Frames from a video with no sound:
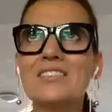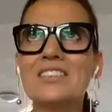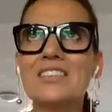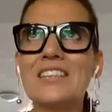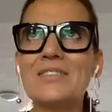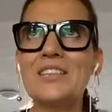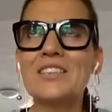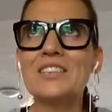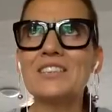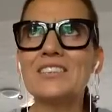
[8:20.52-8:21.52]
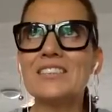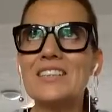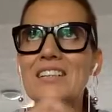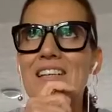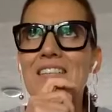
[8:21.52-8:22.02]
really, because
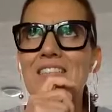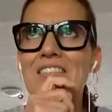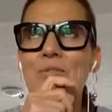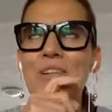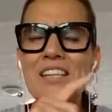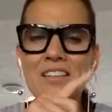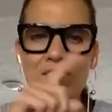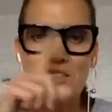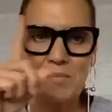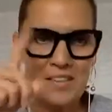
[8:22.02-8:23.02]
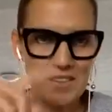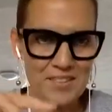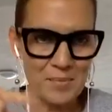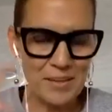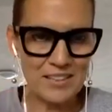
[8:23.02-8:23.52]
we hear so many
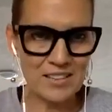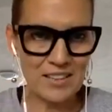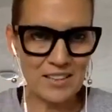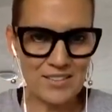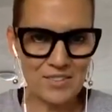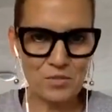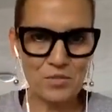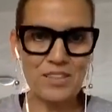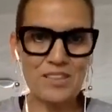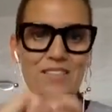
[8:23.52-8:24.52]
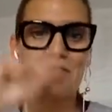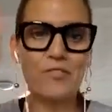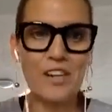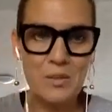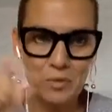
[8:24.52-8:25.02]
things about telling the story. There's
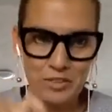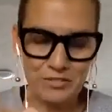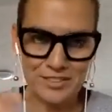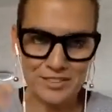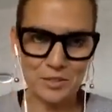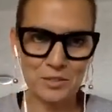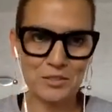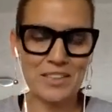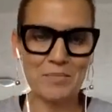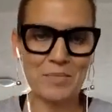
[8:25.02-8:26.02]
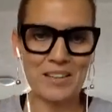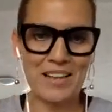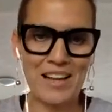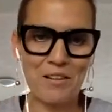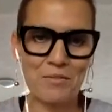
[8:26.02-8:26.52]
framework for story, but
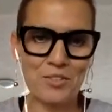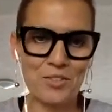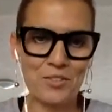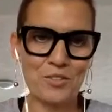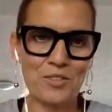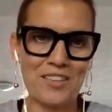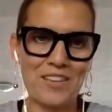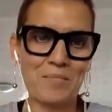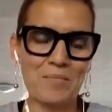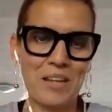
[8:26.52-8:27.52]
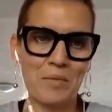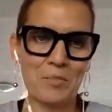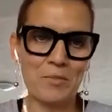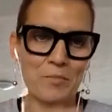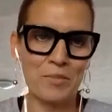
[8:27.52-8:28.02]
how would you then be able to
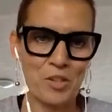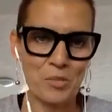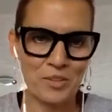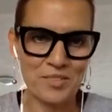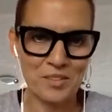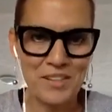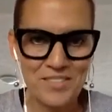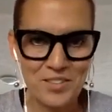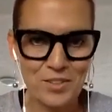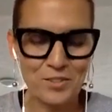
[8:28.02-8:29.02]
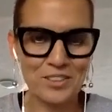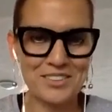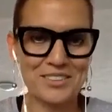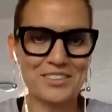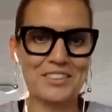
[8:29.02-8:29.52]
bring your personal message
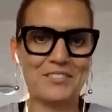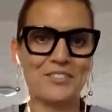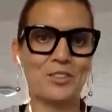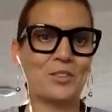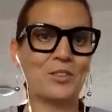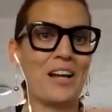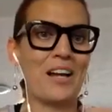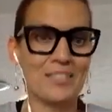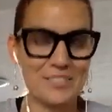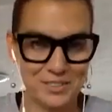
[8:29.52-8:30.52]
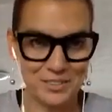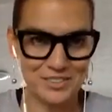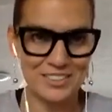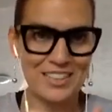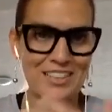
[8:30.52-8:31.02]
across if you're
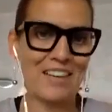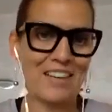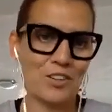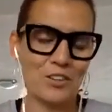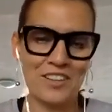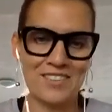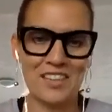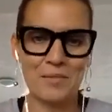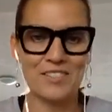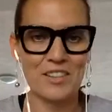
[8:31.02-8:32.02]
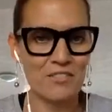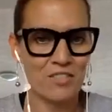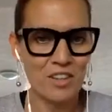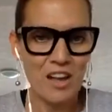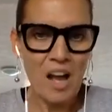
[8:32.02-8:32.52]
outsourcing and having all these elements? So
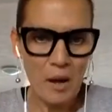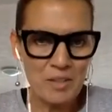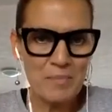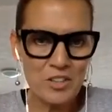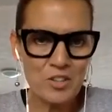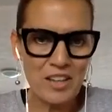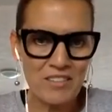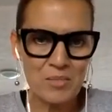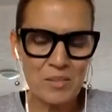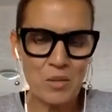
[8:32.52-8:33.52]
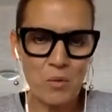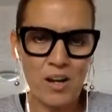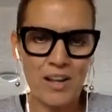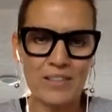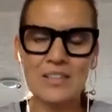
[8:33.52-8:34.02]
I would imagine you'd have to be quite